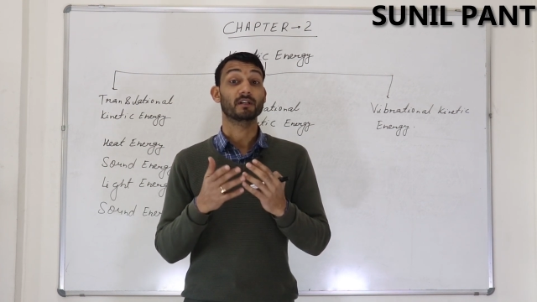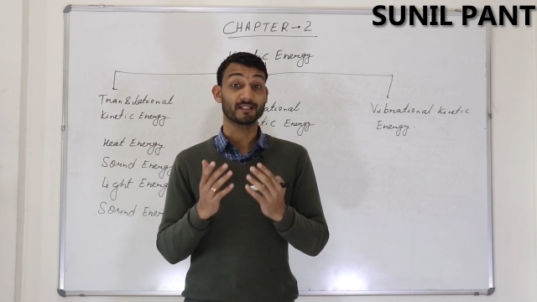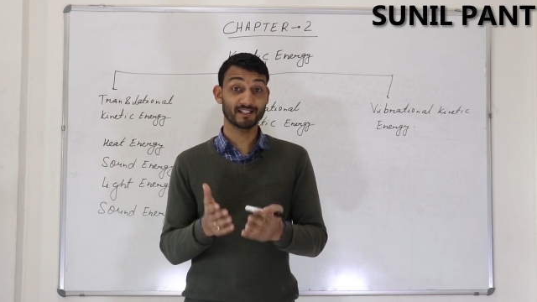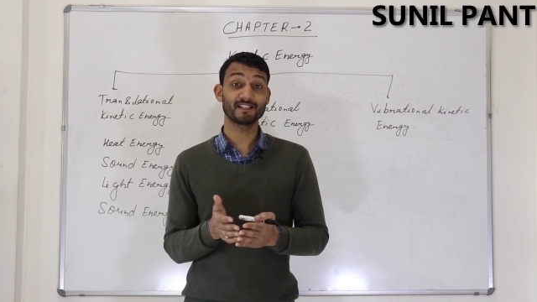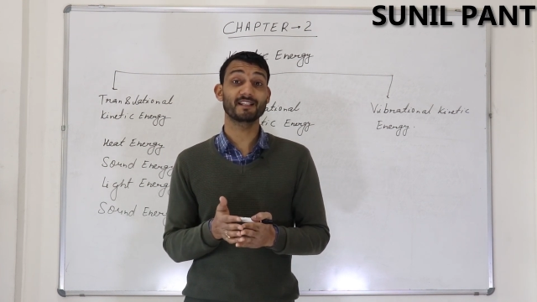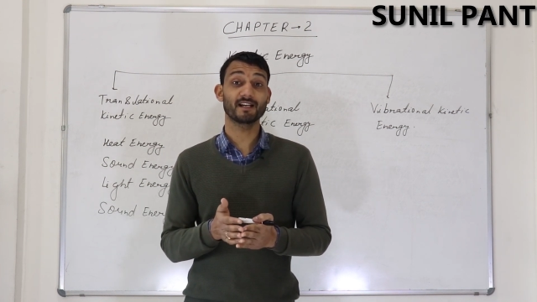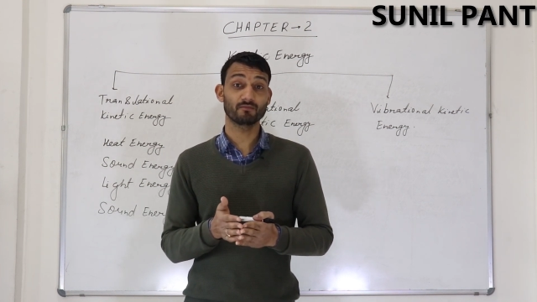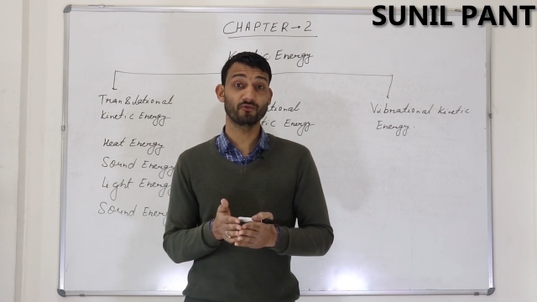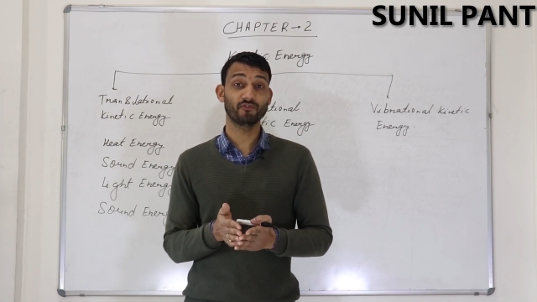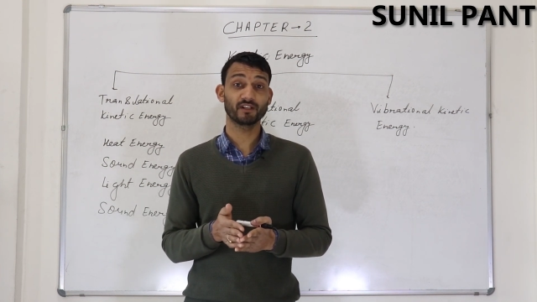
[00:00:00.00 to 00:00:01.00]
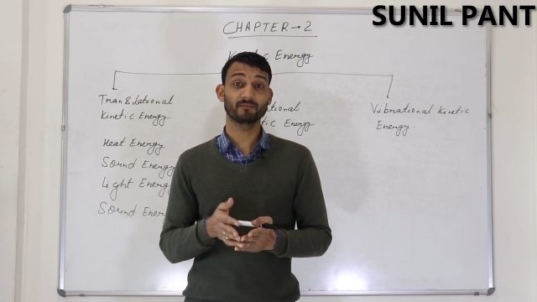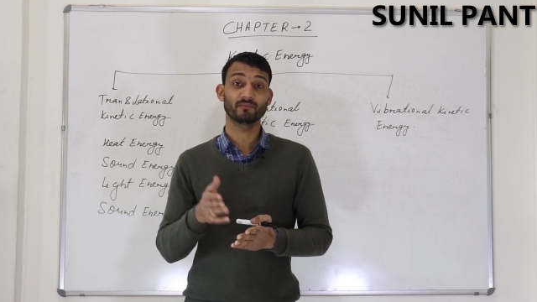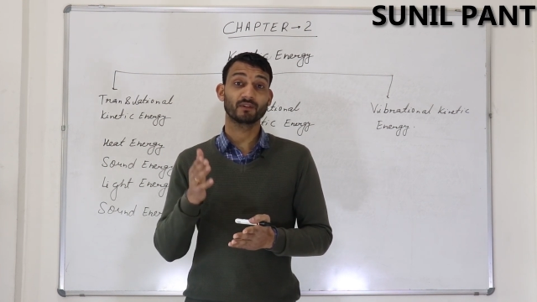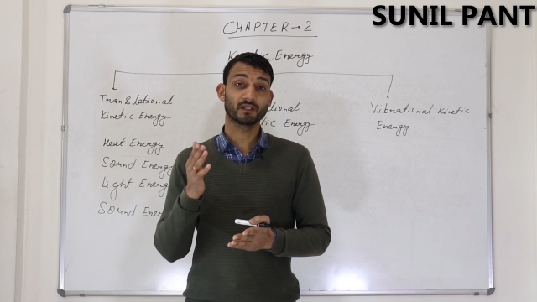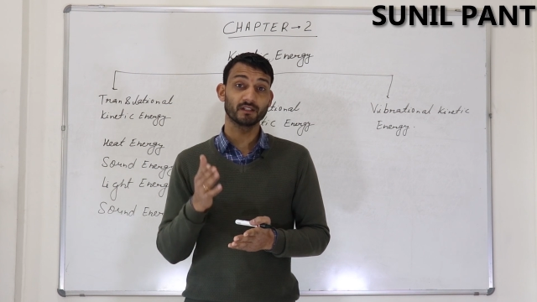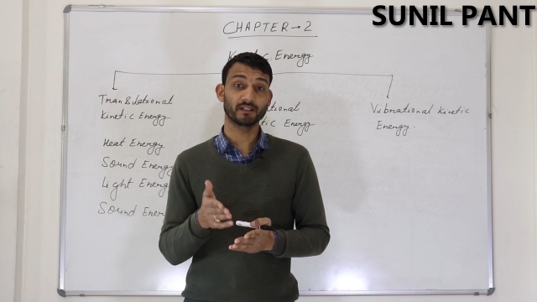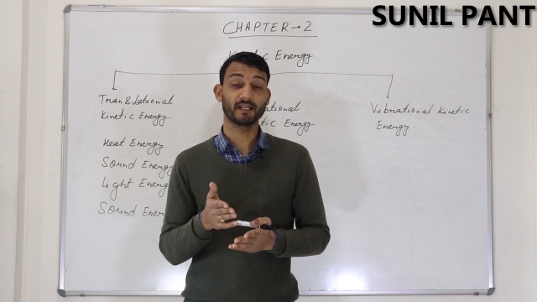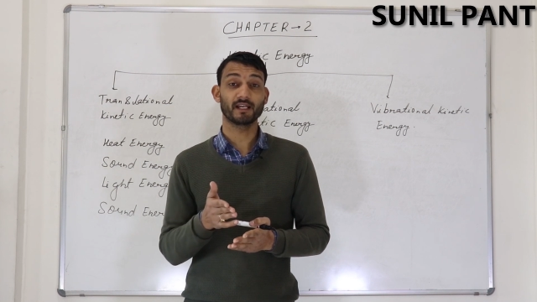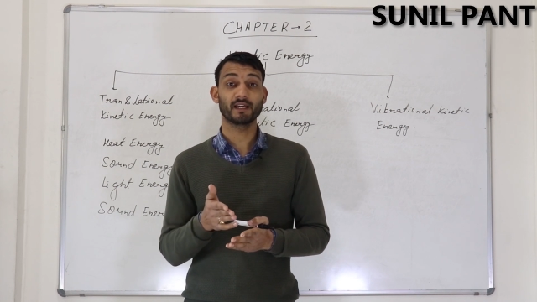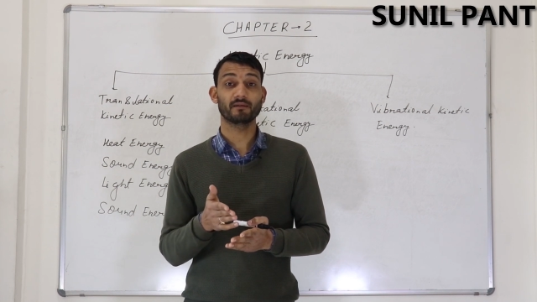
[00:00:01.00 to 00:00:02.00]
but since they are moving,
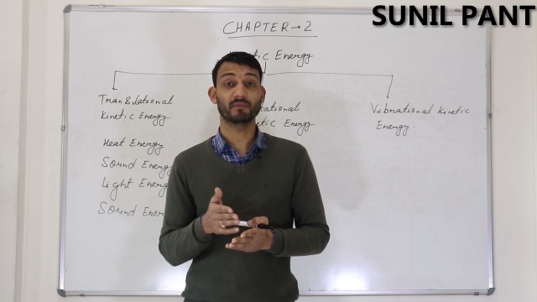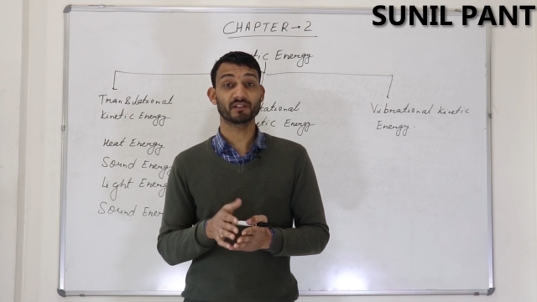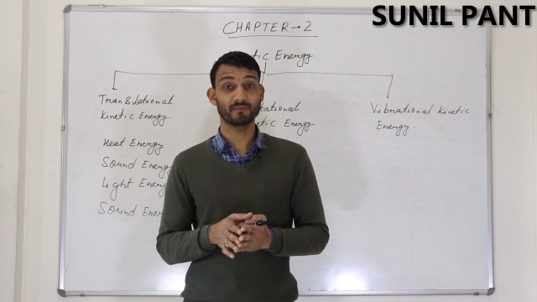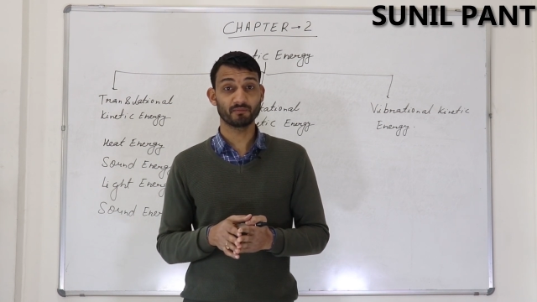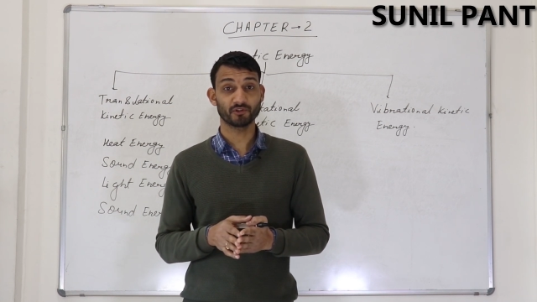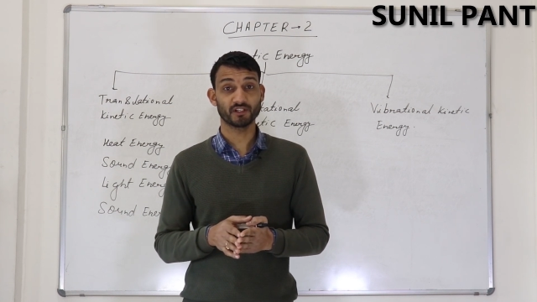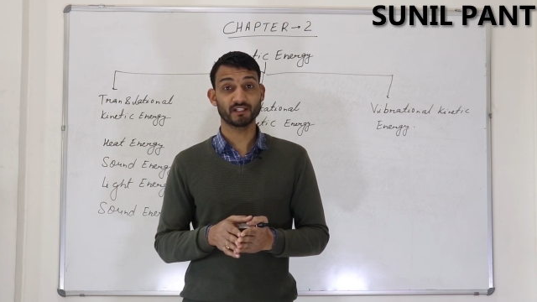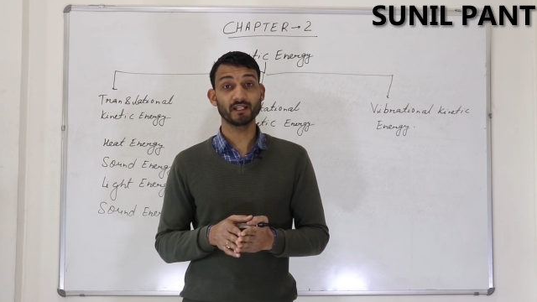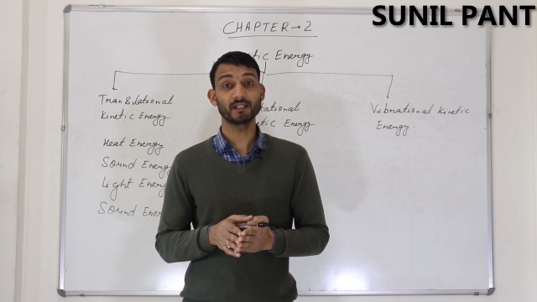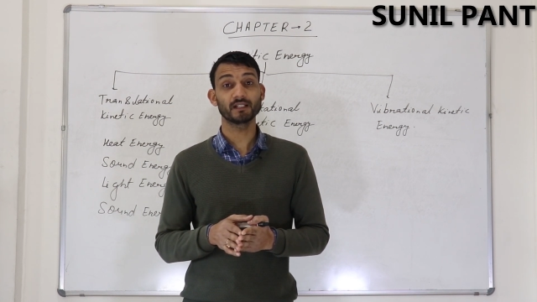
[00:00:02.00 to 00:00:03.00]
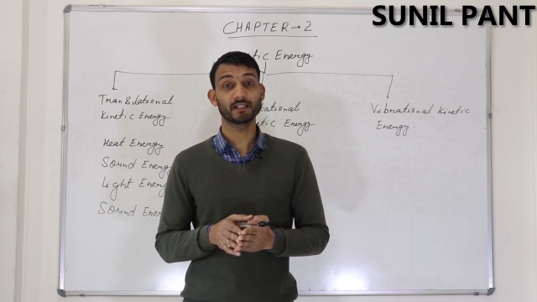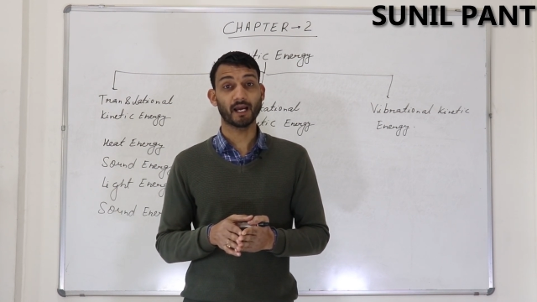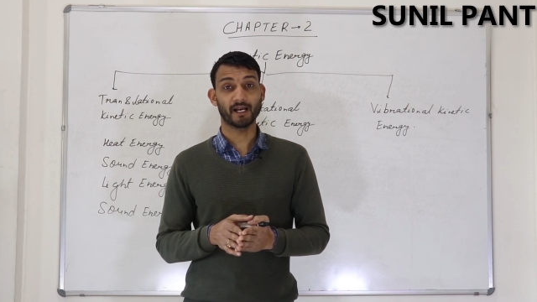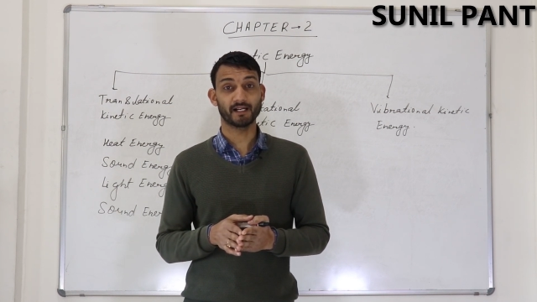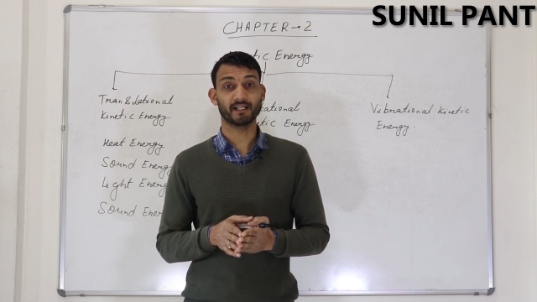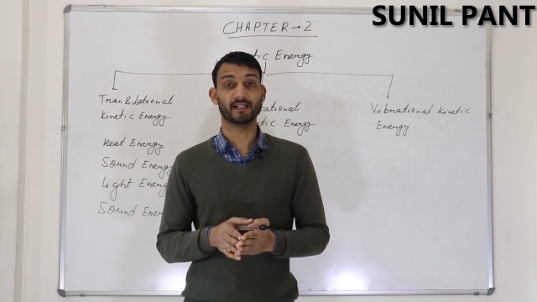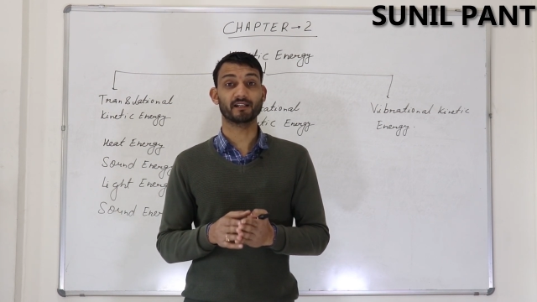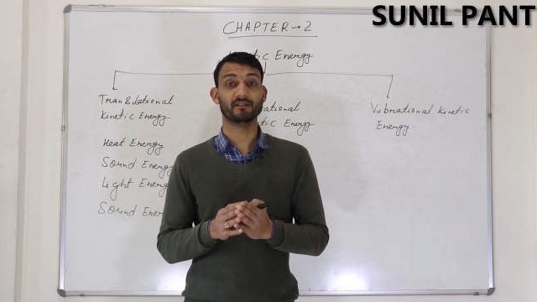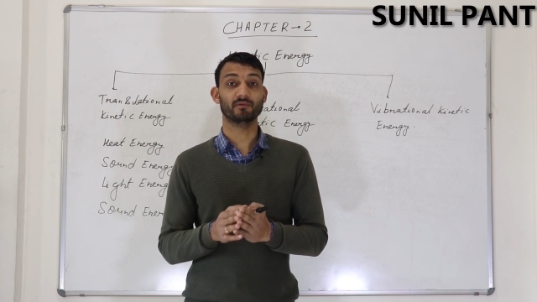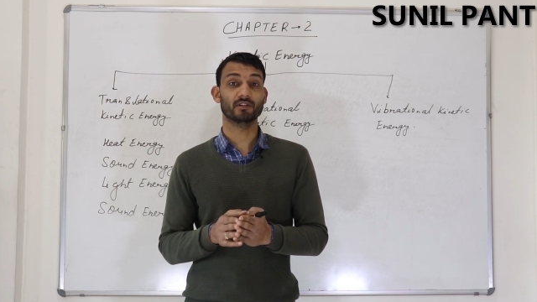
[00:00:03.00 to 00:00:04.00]
they must be possessing kinetic
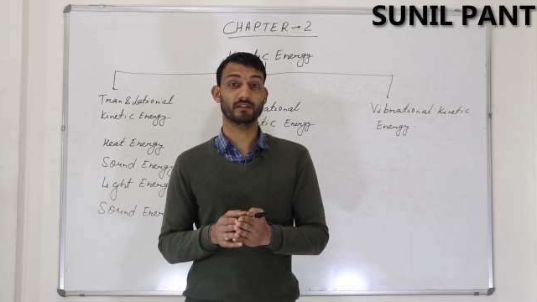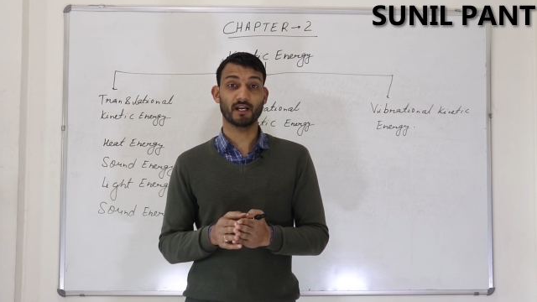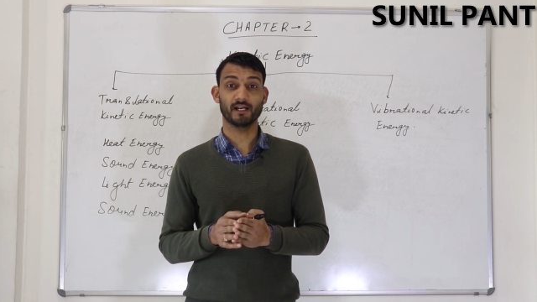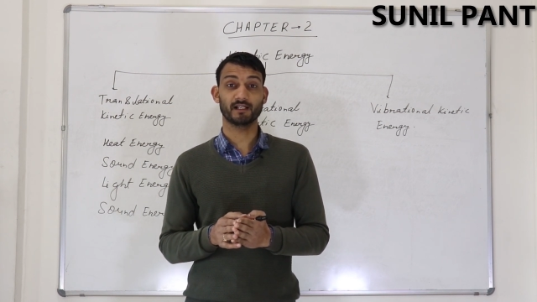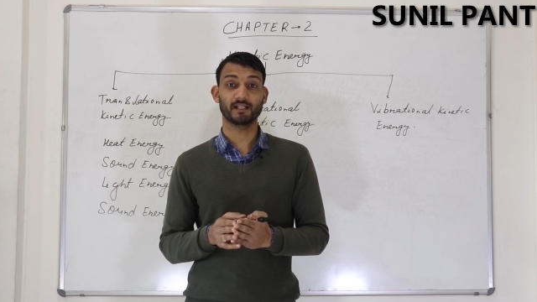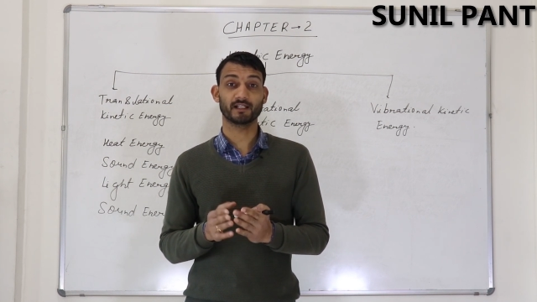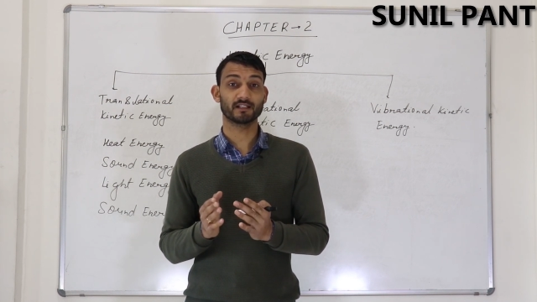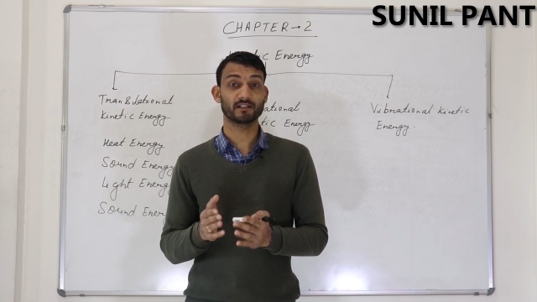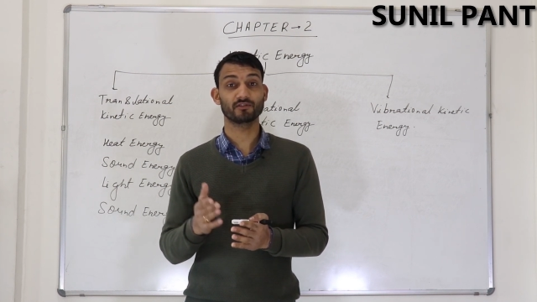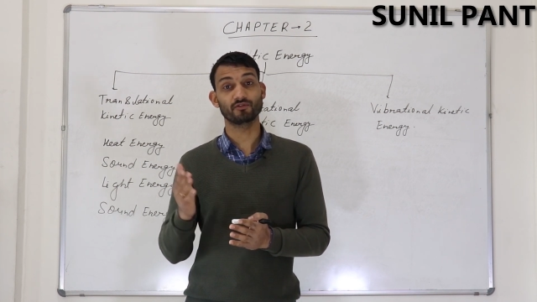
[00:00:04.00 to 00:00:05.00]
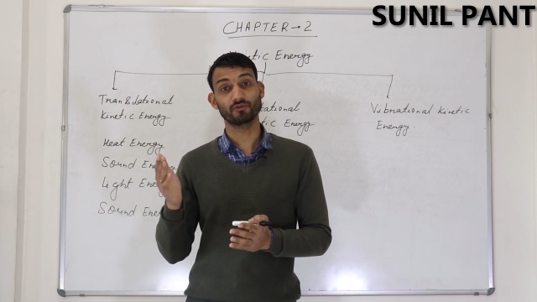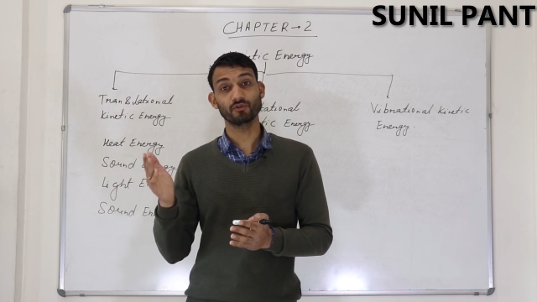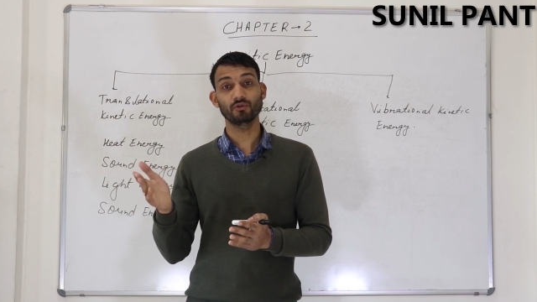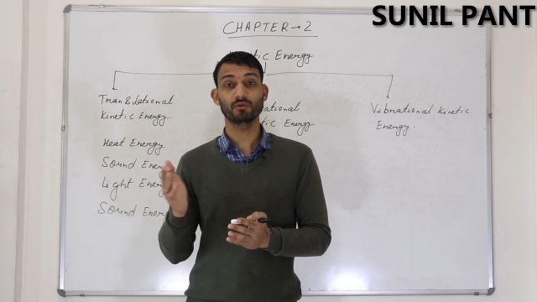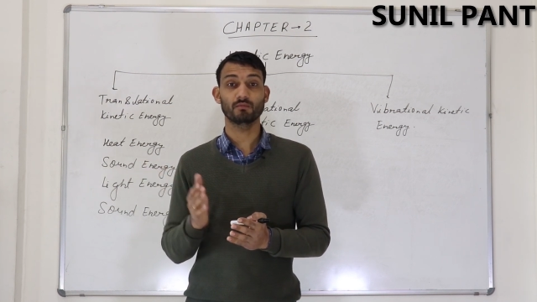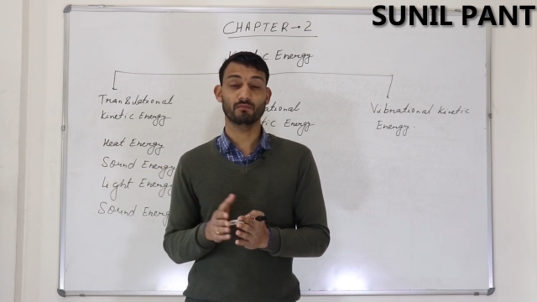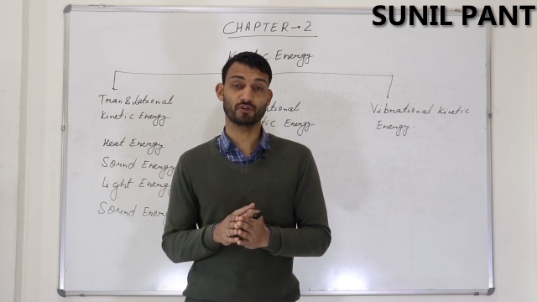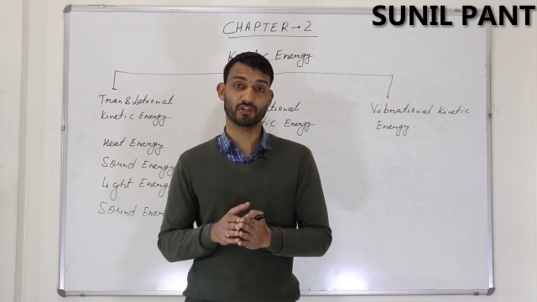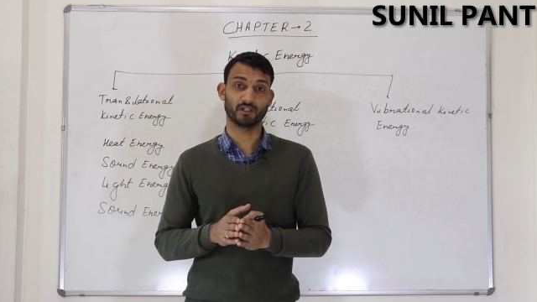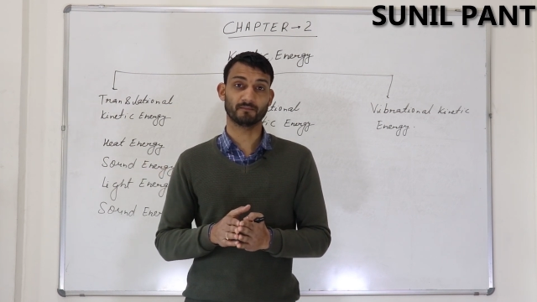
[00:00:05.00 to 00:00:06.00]
energy, because kinetic energy is due to
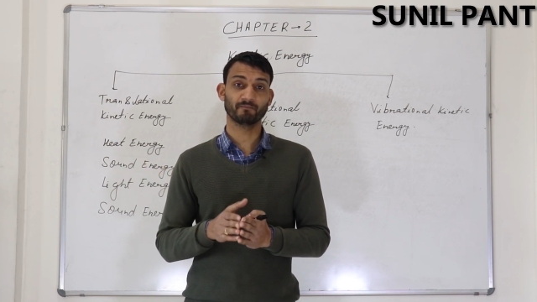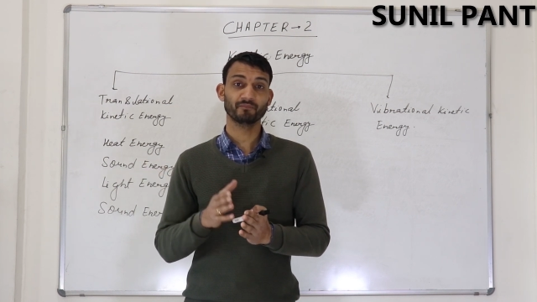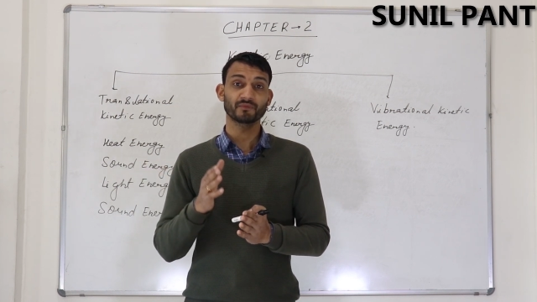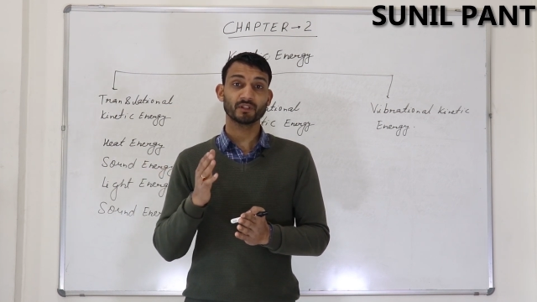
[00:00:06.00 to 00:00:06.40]
motion.